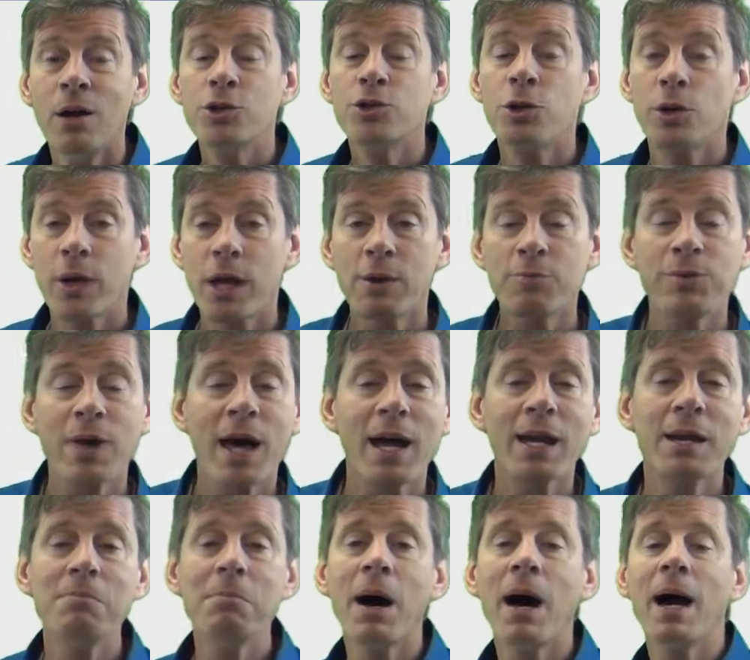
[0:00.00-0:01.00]
So keep that
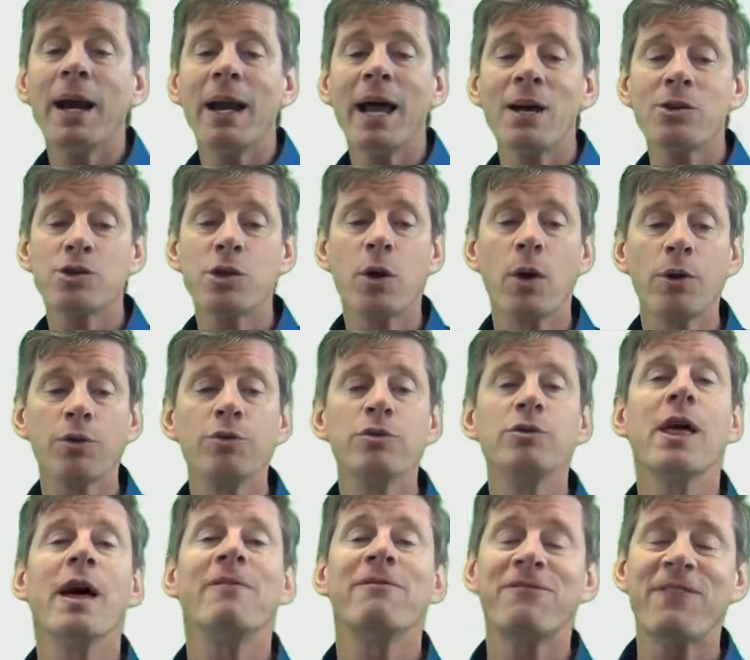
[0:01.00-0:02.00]
in mind as you're going through
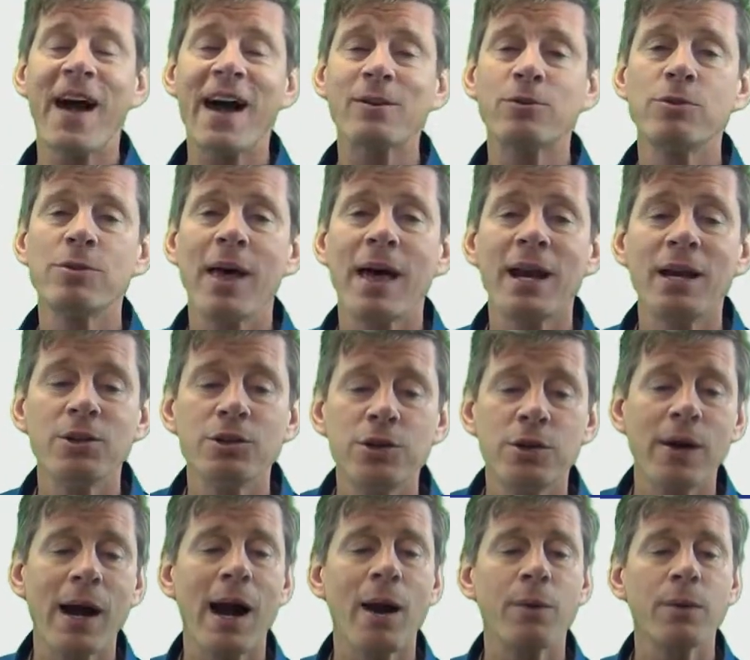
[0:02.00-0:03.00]
that. Factor that into
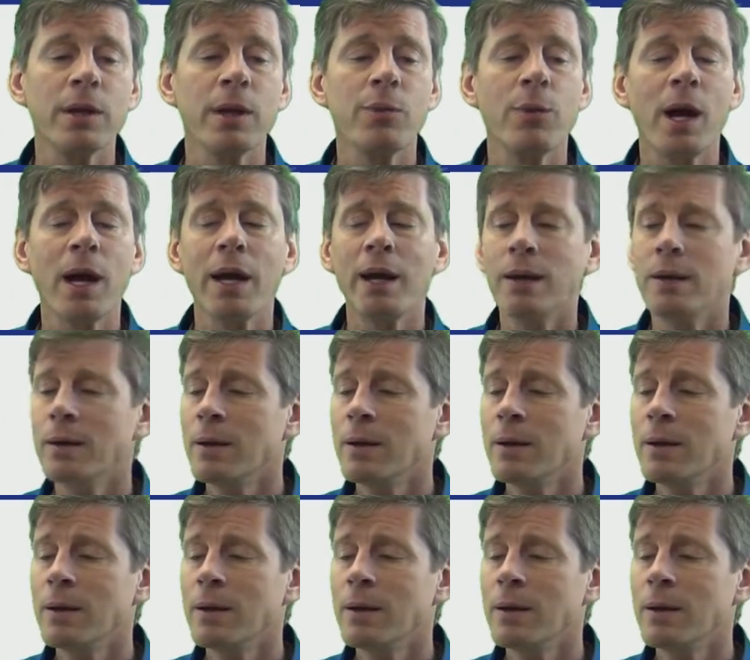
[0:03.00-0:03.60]
your hourly rate.